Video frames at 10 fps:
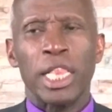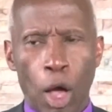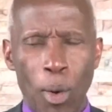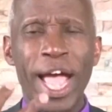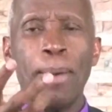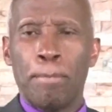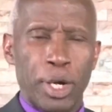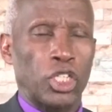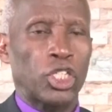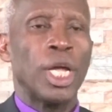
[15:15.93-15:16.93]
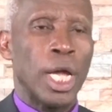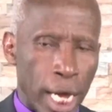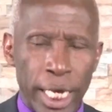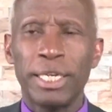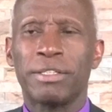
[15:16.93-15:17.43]
The way I preach,
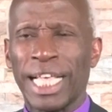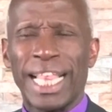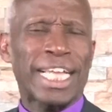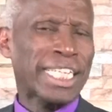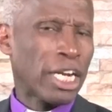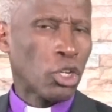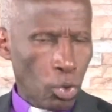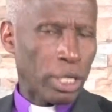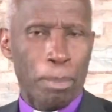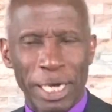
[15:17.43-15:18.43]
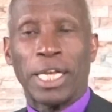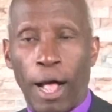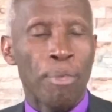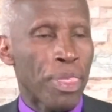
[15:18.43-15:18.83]
he decided that I do it better.